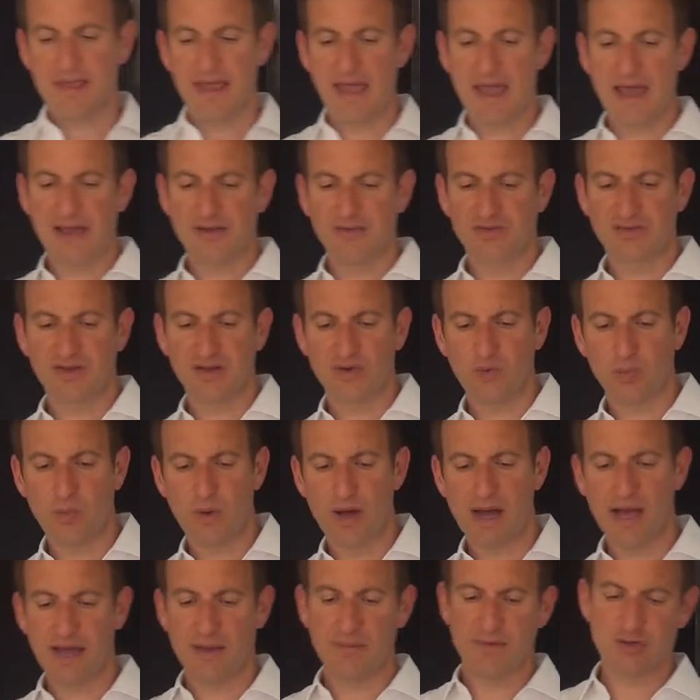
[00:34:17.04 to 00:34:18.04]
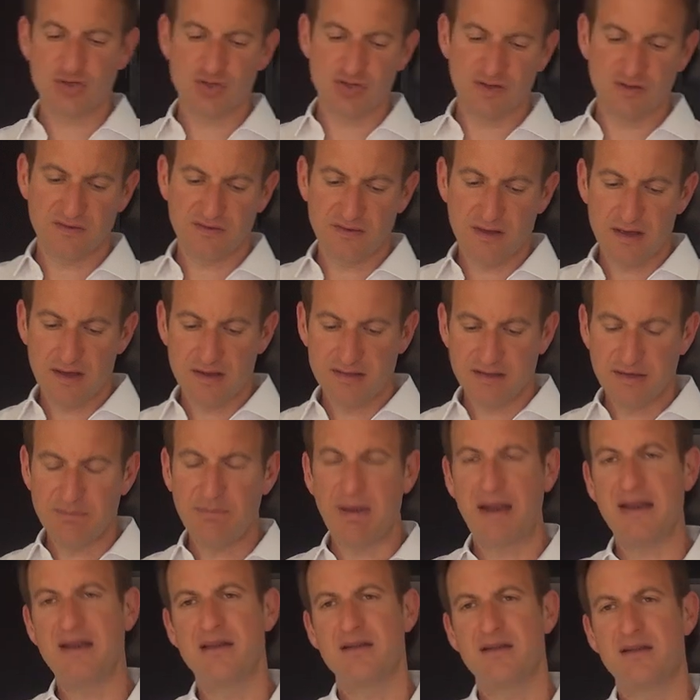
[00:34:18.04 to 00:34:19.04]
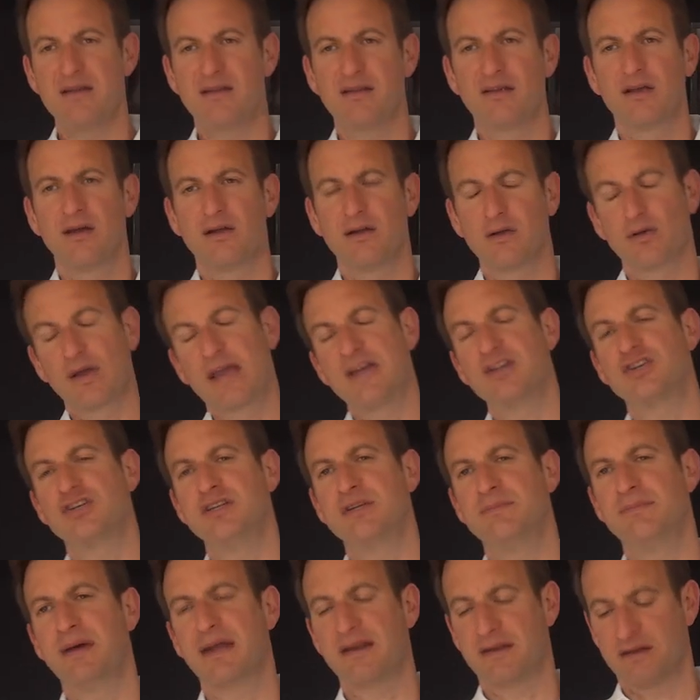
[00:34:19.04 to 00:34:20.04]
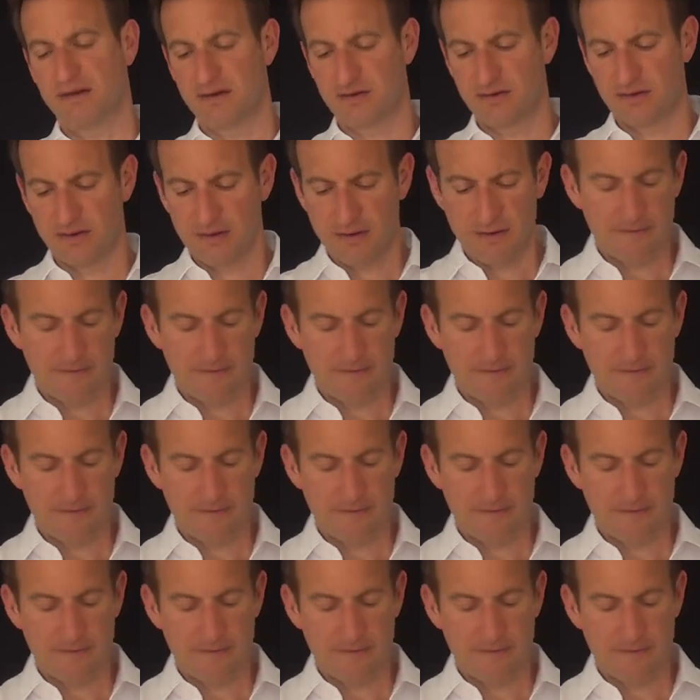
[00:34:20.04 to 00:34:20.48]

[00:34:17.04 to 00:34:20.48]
x and y, which is dependent, location dependent.